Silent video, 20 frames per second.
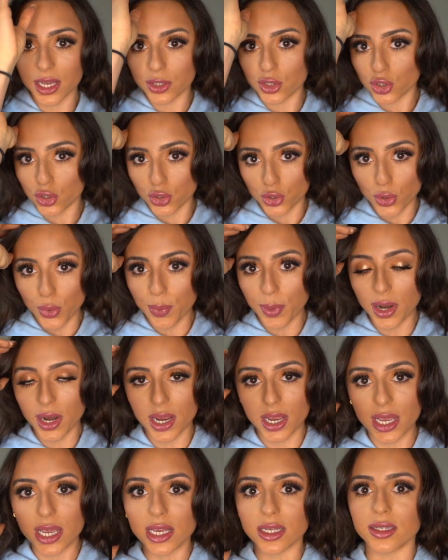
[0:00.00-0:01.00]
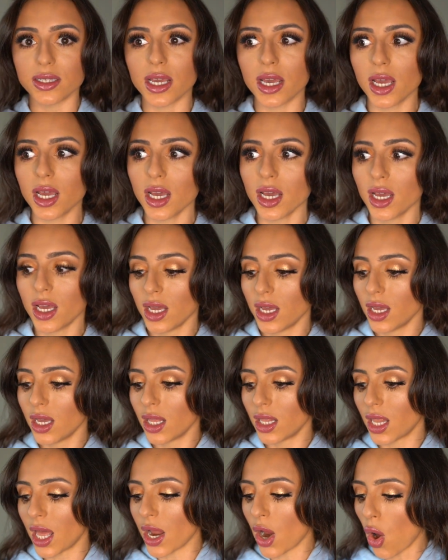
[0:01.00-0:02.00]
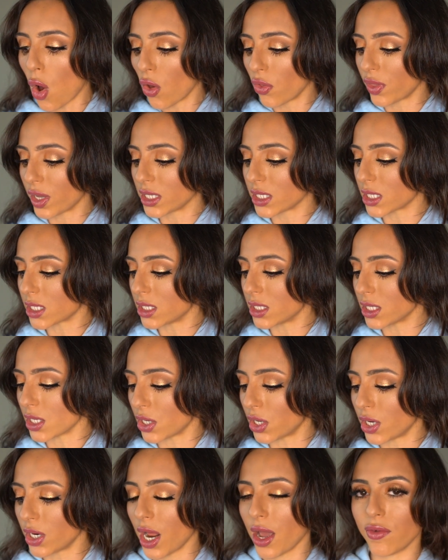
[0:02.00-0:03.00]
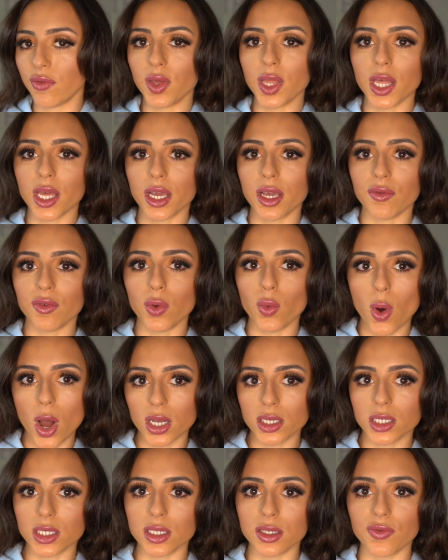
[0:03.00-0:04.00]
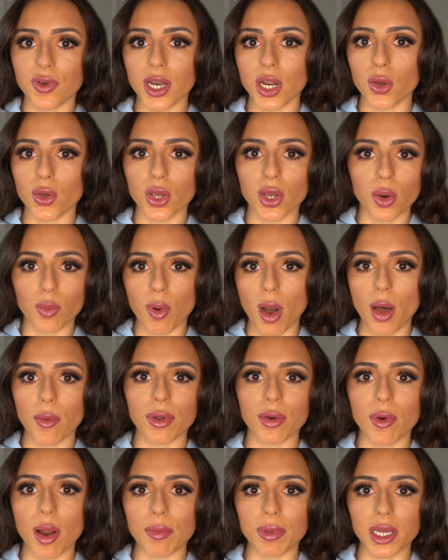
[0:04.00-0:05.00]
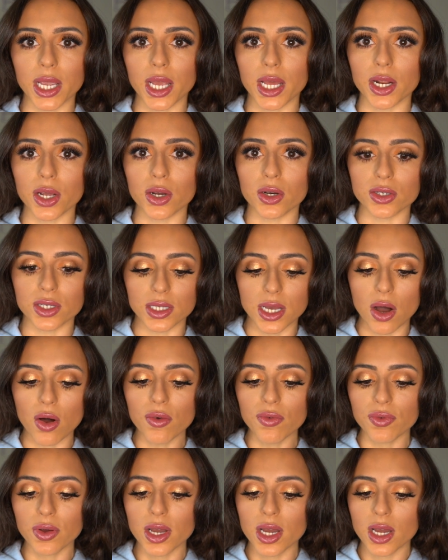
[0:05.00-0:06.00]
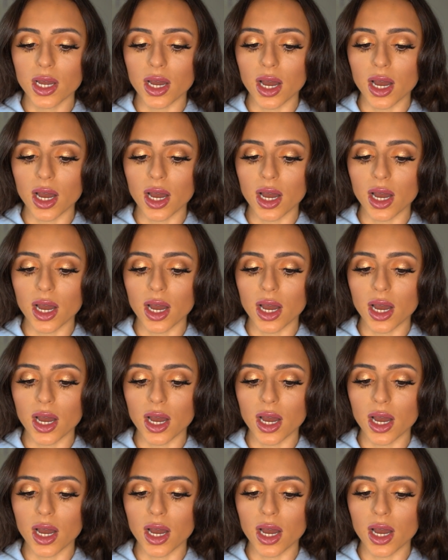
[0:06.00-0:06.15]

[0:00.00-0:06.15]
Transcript: It's super easy, like all things considered. I feel like if you watch this video, you could probably replicate it yourself.